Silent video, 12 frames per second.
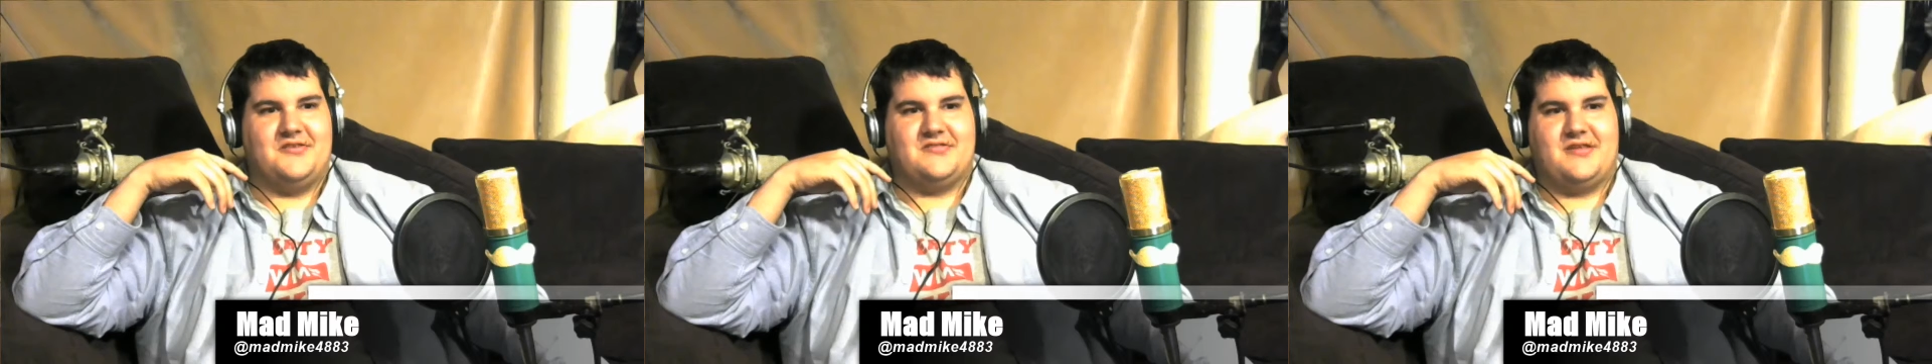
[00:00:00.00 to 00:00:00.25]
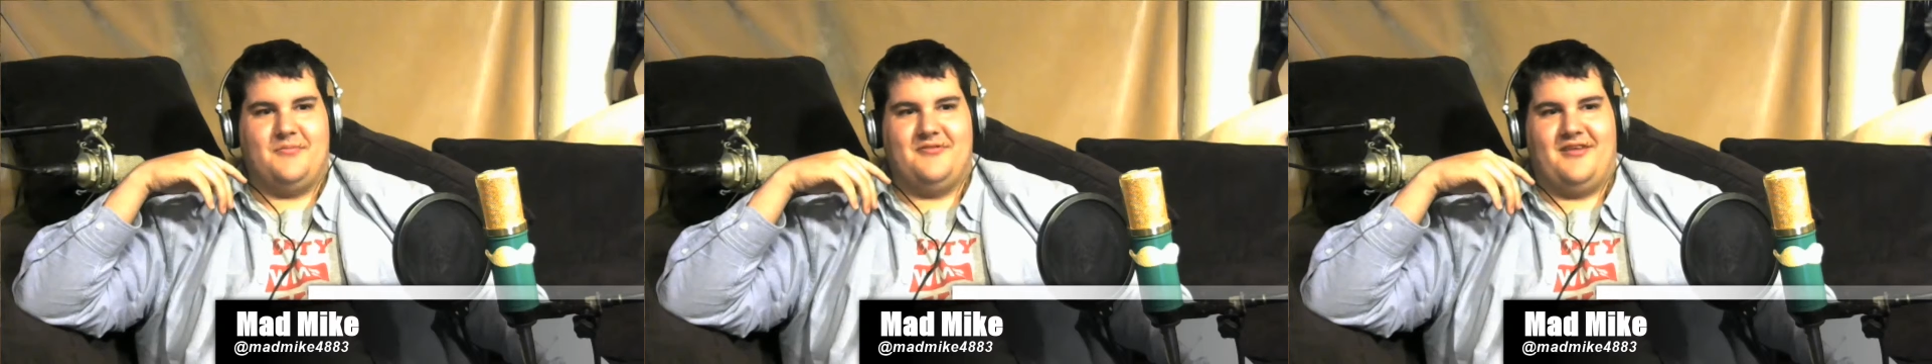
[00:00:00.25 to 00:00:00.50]

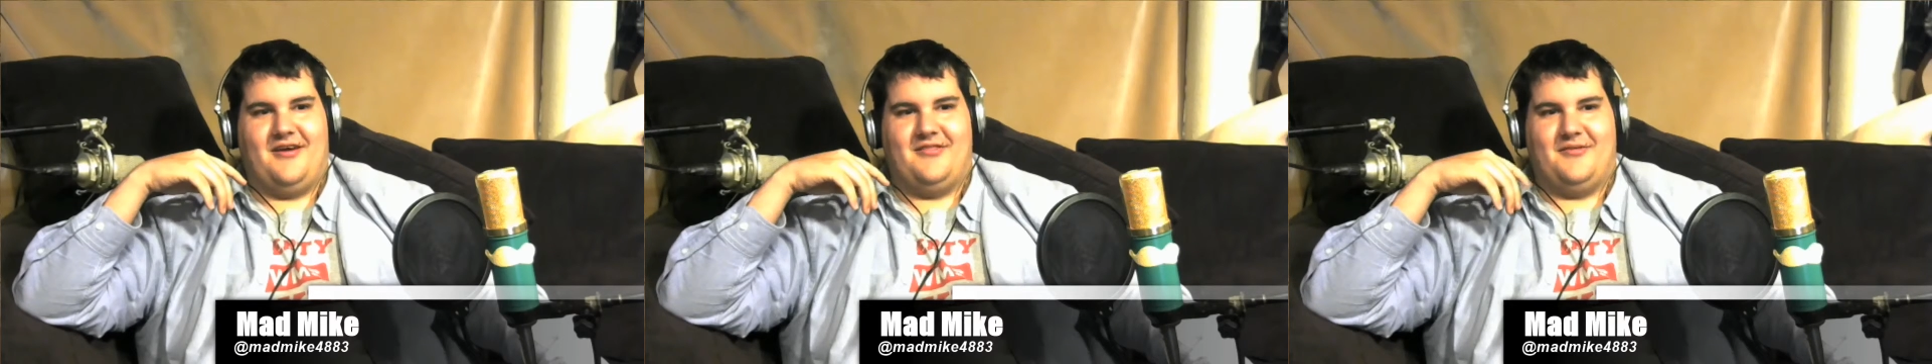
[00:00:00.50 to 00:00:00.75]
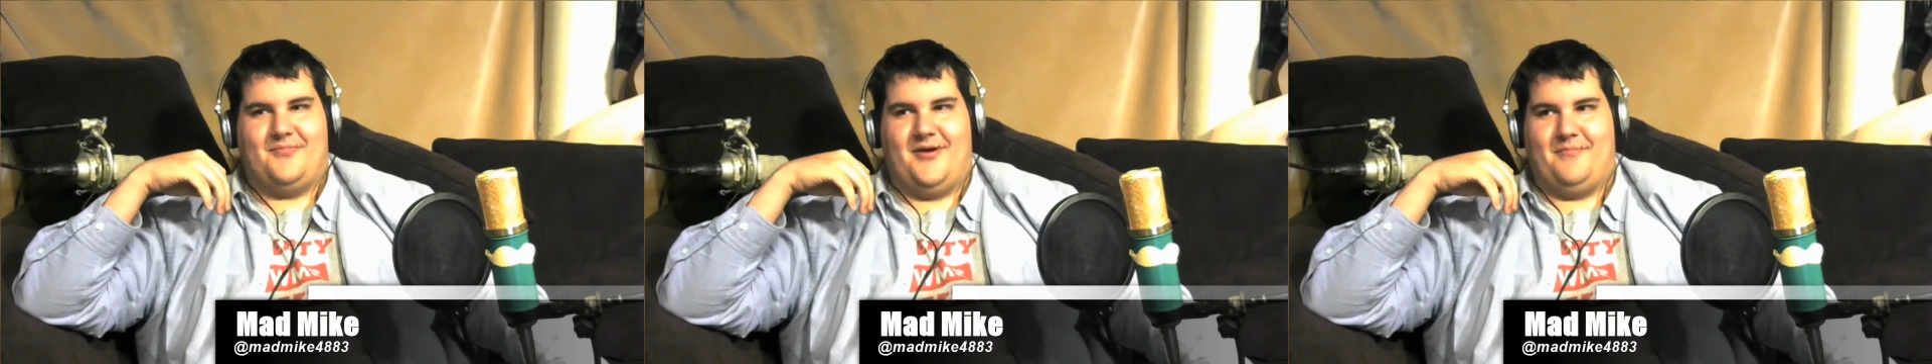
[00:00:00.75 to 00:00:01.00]
else coming
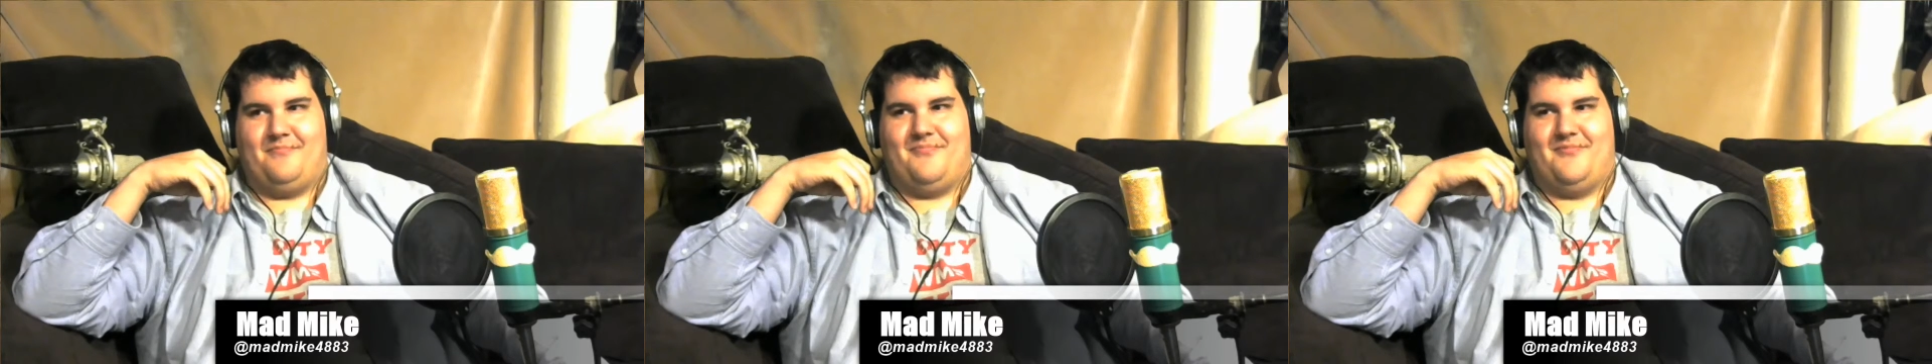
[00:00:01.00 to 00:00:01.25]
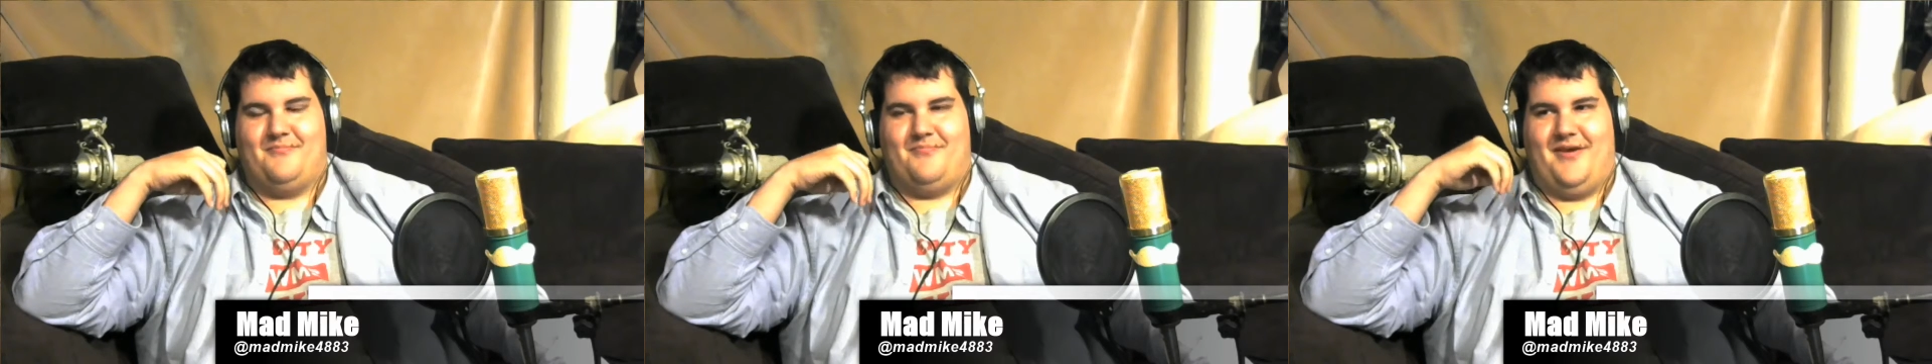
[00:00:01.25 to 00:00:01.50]
down the pipe
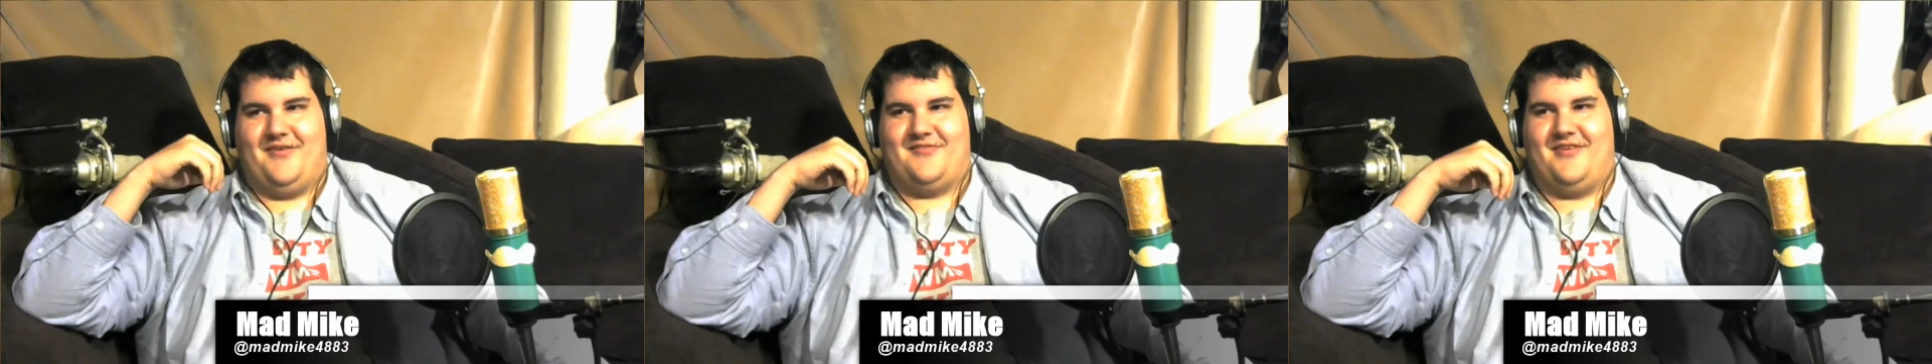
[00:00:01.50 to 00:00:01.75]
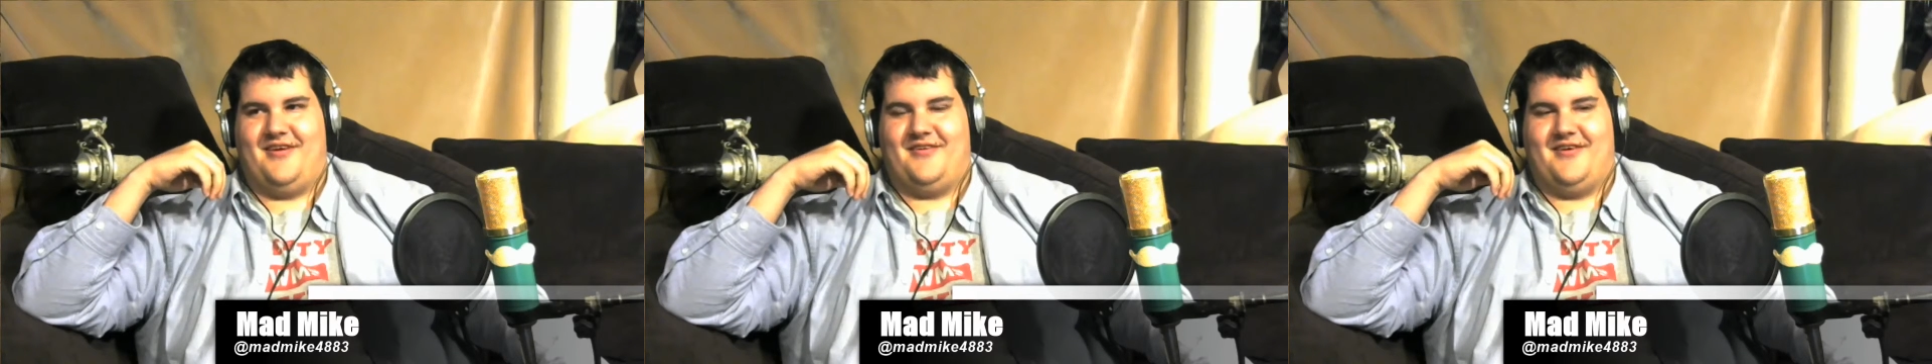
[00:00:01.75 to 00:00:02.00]

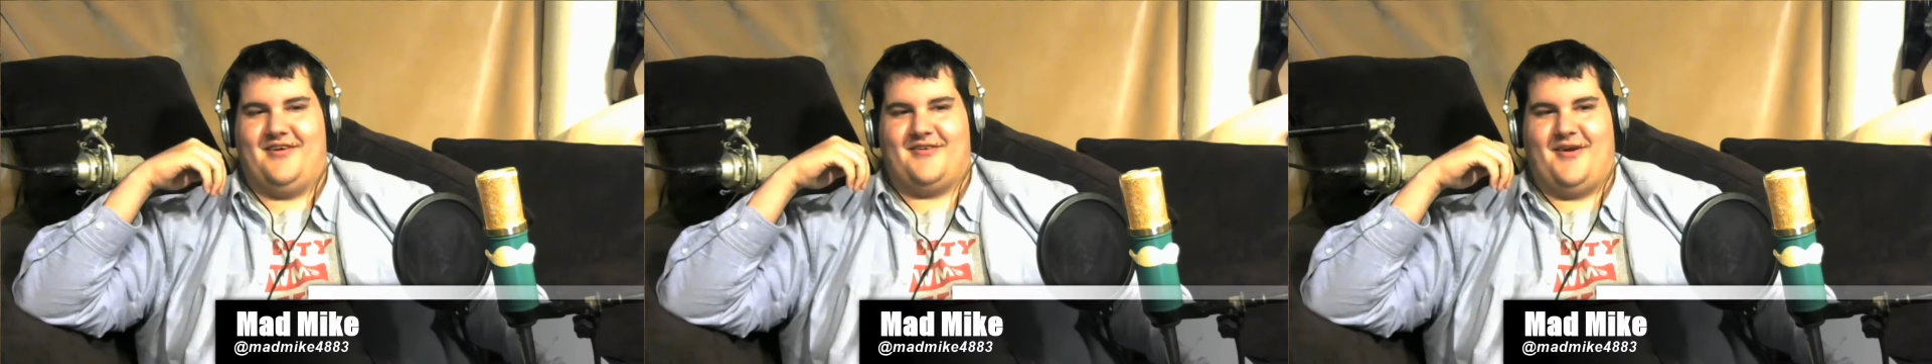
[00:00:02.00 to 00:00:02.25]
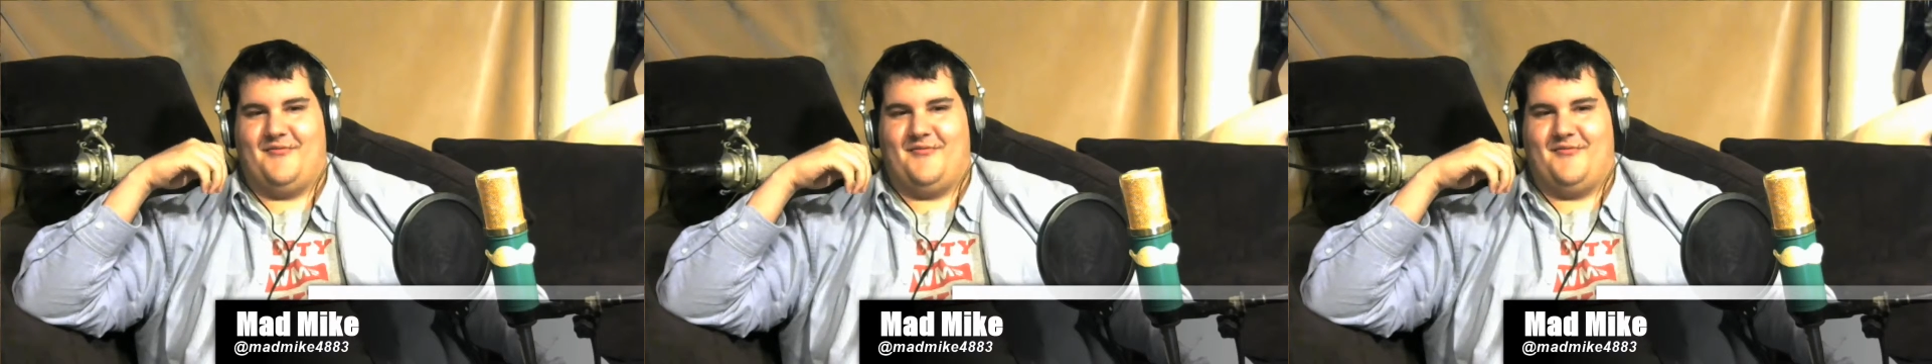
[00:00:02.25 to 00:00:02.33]
based on a uh, mm-hmm.